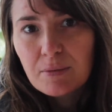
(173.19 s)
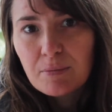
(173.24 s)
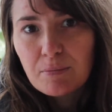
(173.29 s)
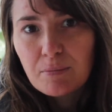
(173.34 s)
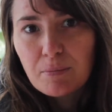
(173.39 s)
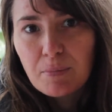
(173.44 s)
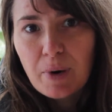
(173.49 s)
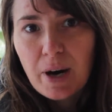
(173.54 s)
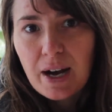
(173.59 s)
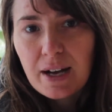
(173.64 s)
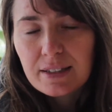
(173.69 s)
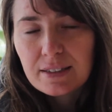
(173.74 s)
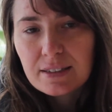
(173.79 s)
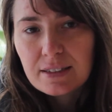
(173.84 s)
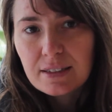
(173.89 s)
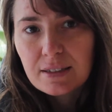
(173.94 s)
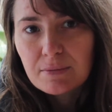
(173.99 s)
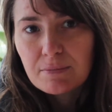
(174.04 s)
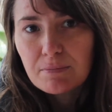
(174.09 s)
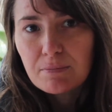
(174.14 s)

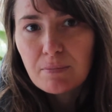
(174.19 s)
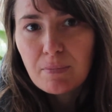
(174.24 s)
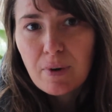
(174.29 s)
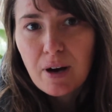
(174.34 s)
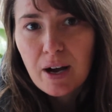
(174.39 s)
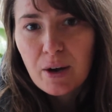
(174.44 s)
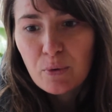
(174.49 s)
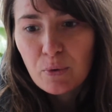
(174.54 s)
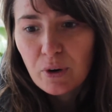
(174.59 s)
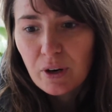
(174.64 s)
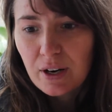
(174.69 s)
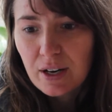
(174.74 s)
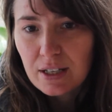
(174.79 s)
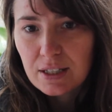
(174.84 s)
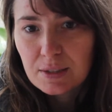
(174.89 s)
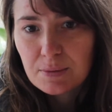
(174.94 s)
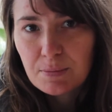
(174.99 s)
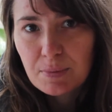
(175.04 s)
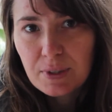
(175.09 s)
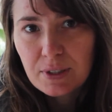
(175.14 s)
But my work
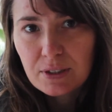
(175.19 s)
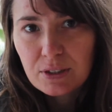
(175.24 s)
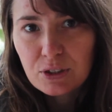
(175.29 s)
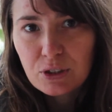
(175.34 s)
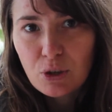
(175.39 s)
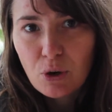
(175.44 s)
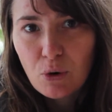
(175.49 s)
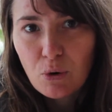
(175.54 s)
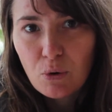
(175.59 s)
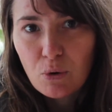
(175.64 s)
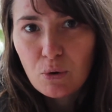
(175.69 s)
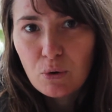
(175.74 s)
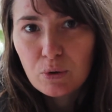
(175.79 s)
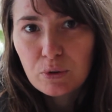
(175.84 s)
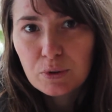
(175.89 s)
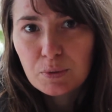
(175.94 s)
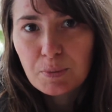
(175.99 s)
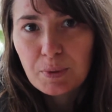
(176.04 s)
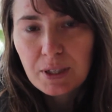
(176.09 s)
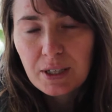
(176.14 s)
has been
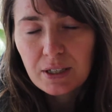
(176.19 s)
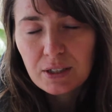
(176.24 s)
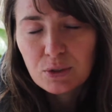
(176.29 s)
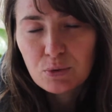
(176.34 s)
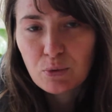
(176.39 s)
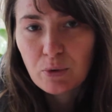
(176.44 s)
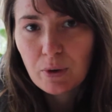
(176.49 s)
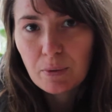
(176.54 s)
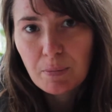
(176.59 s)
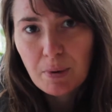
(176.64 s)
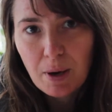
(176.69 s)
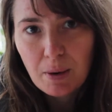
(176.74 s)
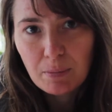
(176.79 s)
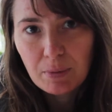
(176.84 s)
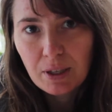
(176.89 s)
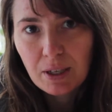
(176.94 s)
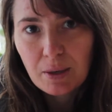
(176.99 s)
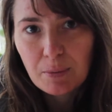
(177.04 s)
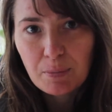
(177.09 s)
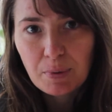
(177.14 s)
told, because we're a
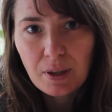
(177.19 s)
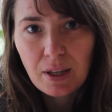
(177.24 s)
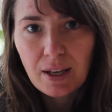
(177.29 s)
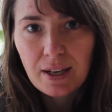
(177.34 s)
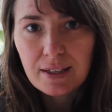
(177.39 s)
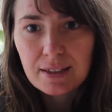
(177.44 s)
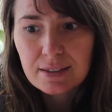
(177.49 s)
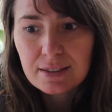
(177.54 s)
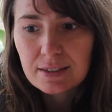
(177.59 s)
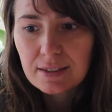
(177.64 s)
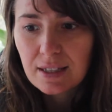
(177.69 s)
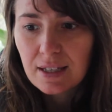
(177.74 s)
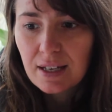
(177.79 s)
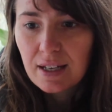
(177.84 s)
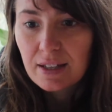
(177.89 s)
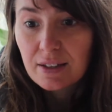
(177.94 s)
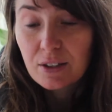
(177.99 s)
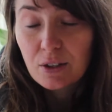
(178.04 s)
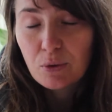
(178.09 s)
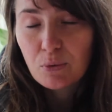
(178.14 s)
public place,
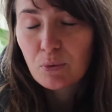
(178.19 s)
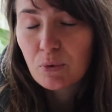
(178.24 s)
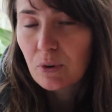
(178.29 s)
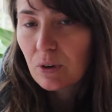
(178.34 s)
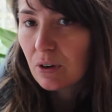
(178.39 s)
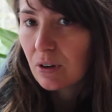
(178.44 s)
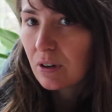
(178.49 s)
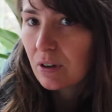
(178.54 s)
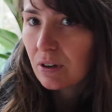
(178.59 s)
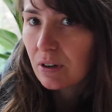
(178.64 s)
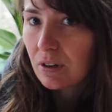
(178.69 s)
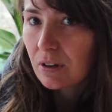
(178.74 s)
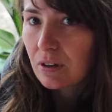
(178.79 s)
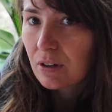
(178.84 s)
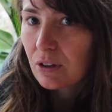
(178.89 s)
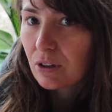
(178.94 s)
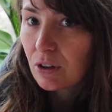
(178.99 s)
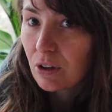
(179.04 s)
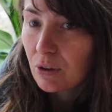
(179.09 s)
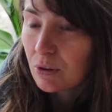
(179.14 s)
that we're
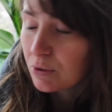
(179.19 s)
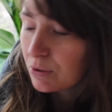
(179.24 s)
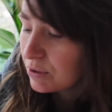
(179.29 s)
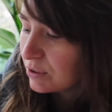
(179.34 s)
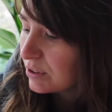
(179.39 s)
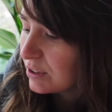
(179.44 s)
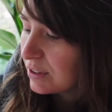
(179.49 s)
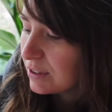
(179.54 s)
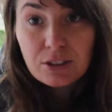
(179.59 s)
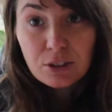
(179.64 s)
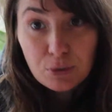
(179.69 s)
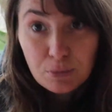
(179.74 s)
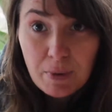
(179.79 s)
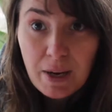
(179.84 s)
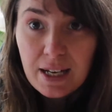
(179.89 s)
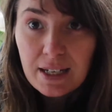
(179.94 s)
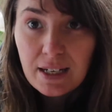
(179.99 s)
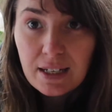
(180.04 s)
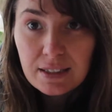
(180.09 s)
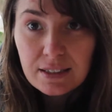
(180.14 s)
closed until
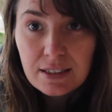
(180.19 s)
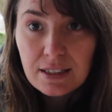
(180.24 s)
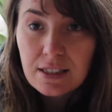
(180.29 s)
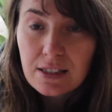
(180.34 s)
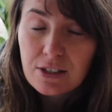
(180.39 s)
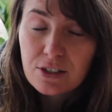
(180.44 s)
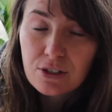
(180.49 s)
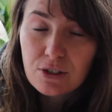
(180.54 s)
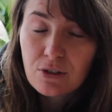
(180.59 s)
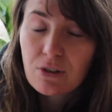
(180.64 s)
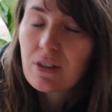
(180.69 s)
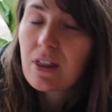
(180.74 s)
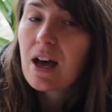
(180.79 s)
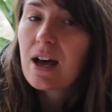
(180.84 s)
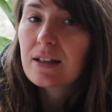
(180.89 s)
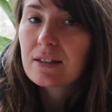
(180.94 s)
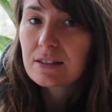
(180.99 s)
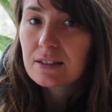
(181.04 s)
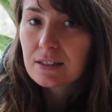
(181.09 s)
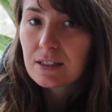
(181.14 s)
May nineteenth, so
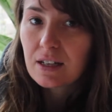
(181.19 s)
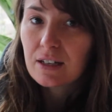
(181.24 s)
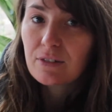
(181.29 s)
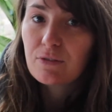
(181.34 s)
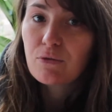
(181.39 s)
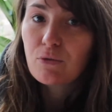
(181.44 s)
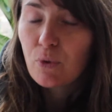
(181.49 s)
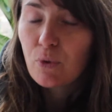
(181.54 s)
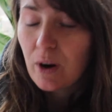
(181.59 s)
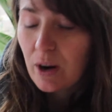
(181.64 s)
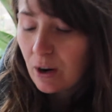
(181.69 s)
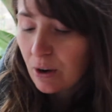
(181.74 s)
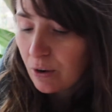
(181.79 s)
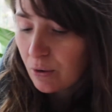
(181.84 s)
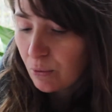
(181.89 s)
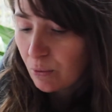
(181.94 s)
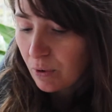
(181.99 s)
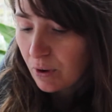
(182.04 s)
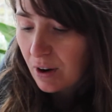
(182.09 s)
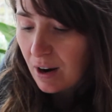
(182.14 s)
that's kind
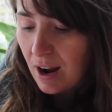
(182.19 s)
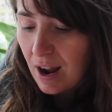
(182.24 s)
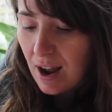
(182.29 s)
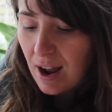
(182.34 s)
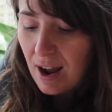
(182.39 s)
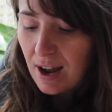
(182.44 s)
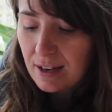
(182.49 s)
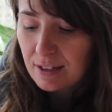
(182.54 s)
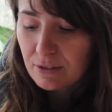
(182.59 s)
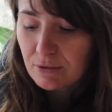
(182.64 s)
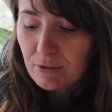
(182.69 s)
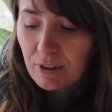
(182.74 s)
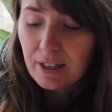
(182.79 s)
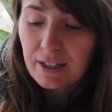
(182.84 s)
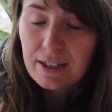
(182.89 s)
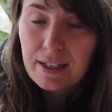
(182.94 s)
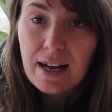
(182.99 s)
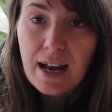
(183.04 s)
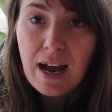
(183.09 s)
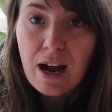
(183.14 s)
where we're at
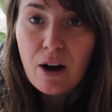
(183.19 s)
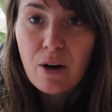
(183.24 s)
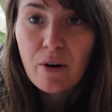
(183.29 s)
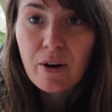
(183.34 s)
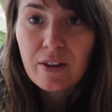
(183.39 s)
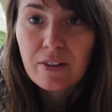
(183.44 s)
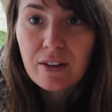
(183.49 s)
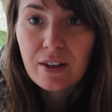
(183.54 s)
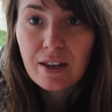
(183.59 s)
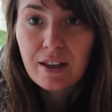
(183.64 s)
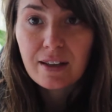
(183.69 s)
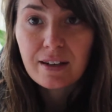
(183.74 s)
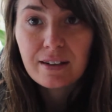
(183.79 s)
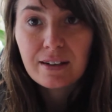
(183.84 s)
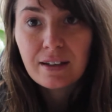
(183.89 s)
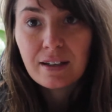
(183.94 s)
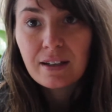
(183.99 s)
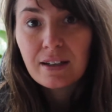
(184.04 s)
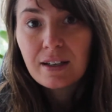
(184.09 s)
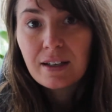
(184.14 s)
right now, and
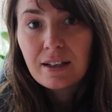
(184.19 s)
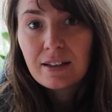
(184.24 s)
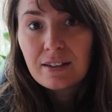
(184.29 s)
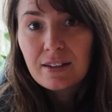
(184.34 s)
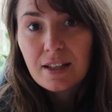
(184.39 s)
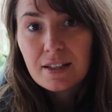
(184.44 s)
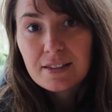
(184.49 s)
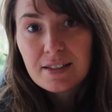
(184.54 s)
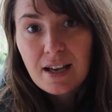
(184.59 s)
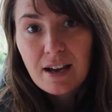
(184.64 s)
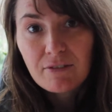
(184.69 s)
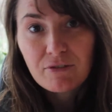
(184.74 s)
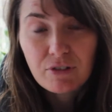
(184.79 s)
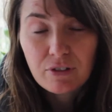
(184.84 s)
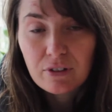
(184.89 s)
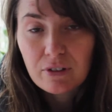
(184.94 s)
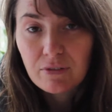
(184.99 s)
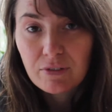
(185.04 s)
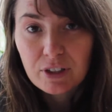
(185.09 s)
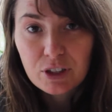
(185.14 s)
then that's
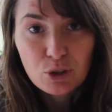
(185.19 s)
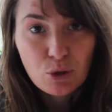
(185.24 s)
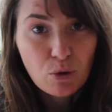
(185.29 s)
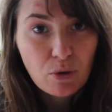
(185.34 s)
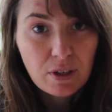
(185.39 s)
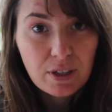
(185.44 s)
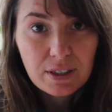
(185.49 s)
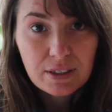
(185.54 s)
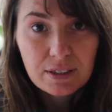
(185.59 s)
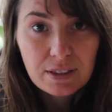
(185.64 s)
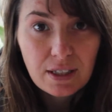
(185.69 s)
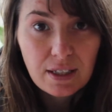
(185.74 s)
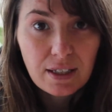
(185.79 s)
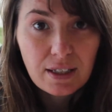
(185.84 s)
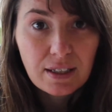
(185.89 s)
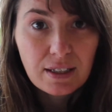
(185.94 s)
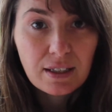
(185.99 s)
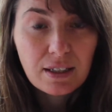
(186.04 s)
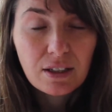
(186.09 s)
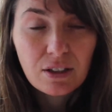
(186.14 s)
after the Victoria
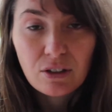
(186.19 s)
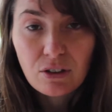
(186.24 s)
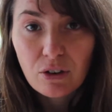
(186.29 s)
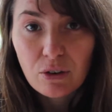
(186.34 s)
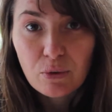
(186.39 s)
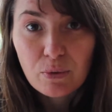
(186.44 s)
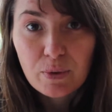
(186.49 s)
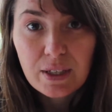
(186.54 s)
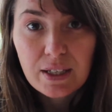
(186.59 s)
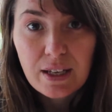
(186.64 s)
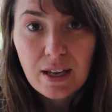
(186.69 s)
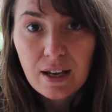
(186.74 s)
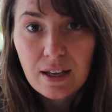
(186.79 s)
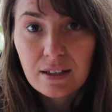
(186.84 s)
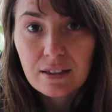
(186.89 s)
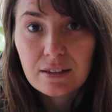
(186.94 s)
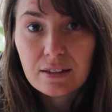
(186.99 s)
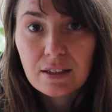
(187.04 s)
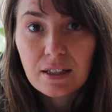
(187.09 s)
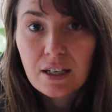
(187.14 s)
Day long
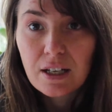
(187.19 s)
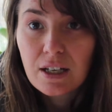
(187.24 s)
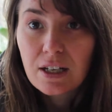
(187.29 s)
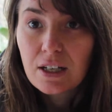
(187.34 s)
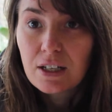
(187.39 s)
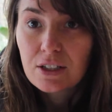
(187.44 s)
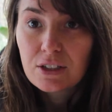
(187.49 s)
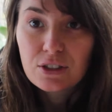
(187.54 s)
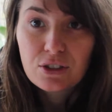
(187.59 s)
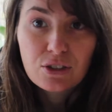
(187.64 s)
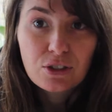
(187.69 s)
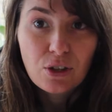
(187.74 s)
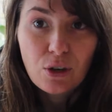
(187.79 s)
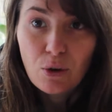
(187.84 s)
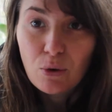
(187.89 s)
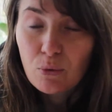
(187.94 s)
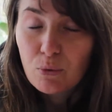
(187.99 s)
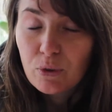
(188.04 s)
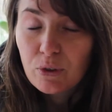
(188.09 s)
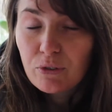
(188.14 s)
weekend,
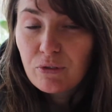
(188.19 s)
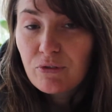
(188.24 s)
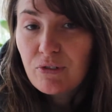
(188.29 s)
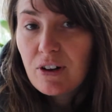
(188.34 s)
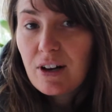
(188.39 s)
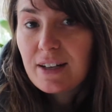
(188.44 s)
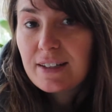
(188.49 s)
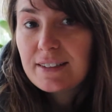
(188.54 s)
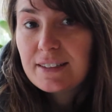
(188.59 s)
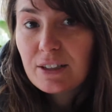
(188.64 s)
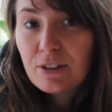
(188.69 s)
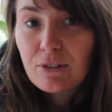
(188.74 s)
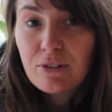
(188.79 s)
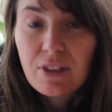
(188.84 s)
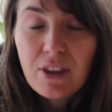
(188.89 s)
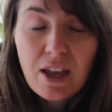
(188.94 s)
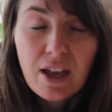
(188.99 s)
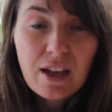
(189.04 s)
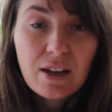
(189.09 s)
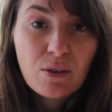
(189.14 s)
so we'll find
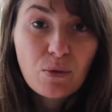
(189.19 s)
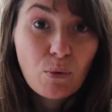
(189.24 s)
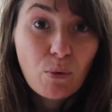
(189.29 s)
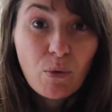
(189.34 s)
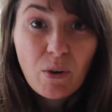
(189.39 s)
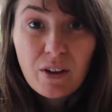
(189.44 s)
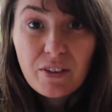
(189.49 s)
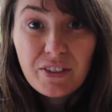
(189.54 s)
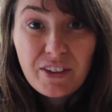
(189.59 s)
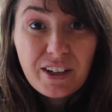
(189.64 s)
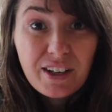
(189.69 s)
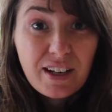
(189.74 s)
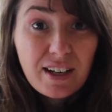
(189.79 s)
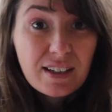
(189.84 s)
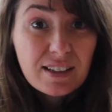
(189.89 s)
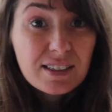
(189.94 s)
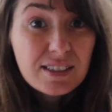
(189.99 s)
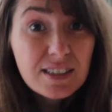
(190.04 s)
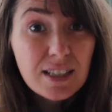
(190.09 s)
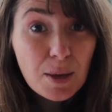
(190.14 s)
out then what the
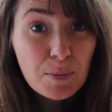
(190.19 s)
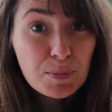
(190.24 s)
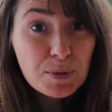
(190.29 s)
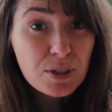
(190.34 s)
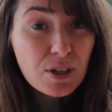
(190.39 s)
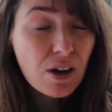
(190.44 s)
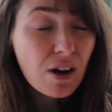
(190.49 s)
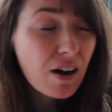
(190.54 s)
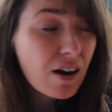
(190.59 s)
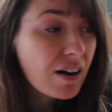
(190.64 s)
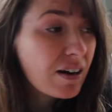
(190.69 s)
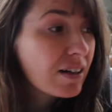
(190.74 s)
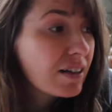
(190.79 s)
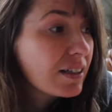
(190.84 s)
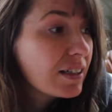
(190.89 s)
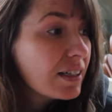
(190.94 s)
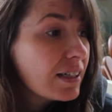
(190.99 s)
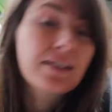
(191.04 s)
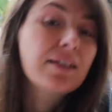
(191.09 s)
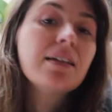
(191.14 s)
next steps
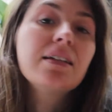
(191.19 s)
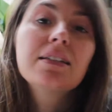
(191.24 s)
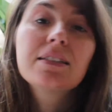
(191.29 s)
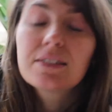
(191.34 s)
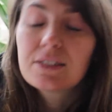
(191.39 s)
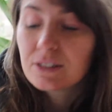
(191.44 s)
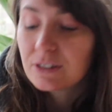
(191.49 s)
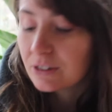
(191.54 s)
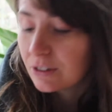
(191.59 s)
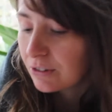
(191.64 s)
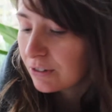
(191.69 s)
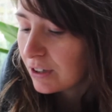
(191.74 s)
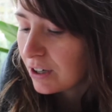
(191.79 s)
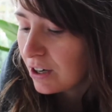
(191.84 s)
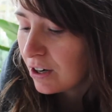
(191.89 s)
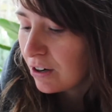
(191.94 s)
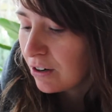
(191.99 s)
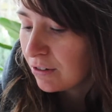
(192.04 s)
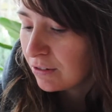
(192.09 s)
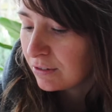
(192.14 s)
are. Still don't
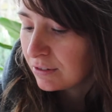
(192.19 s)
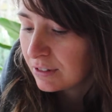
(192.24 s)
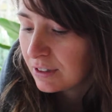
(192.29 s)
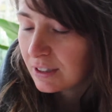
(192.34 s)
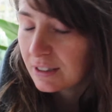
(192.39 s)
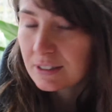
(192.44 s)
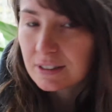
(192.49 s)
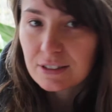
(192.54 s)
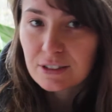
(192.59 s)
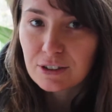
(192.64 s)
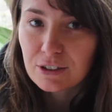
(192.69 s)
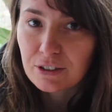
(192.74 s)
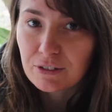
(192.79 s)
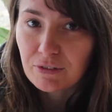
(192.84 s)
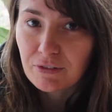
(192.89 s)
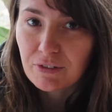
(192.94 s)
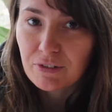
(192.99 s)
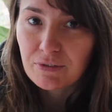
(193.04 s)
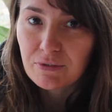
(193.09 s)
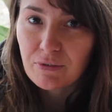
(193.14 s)
know. I still
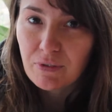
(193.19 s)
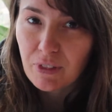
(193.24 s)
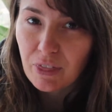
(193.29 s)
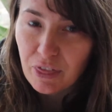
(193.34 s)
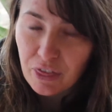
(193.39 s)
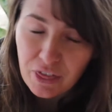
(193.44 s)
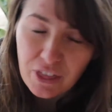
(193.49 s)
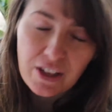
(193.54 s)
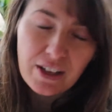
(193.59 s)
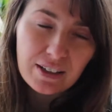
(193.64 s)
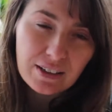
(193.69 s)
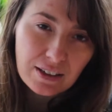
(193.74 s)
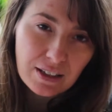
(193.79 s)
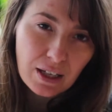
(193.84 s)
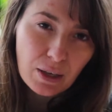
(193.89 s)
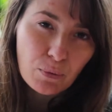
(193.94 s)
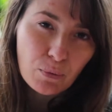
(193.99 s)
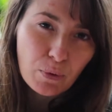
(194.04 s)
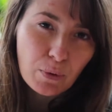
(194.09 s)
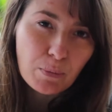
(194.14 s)
f think
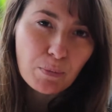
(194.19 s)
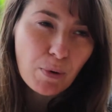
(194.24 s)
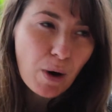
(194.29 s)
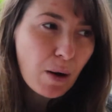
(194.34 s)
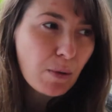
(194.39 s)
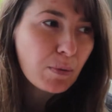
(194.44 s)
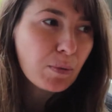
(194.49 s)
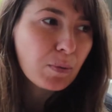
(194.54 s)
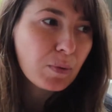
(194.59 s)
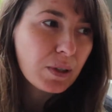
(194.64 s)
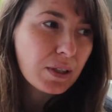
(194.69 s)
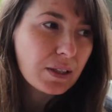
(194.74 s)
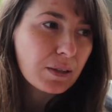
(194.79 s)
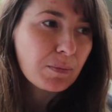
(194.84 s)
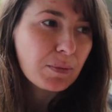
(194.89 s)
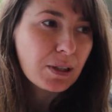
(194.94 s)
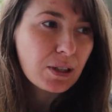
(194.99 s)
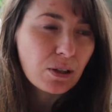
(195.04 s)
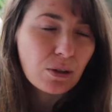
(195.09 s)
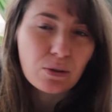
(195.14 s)
that we're probably going
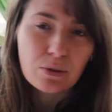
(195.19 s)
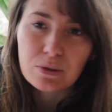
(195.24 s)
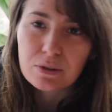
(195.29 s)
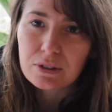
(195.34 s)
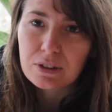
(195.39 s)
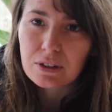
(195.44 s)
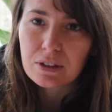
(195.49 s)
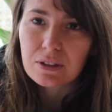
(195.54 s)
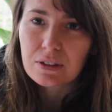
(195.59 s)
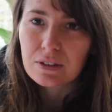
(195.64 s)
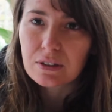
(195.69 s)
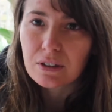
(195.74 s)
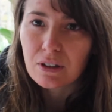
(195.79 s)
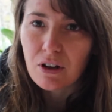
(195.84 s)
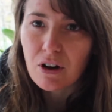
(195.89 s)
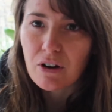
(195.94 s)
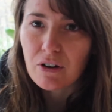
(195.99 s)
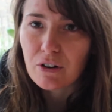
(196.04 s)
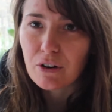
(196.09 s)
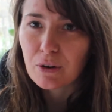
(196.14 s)
to be closed
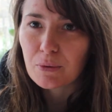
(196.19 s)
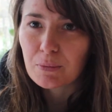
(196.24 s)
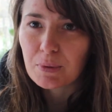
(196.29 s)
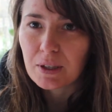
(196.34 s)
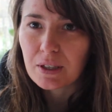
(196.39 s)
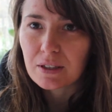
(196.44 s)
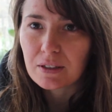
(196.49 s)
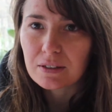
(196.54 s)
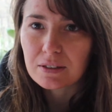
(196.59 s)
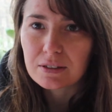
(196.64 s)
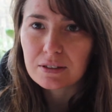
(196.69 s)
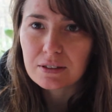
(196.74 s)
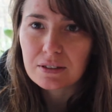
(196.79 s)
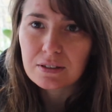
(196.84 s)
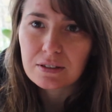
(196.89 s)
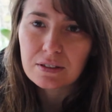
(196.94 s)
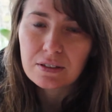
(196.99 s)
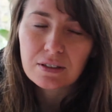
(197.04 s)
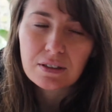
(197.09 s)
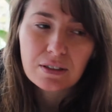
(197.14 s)
longer
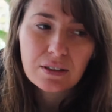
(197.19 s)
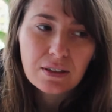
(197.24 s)
because,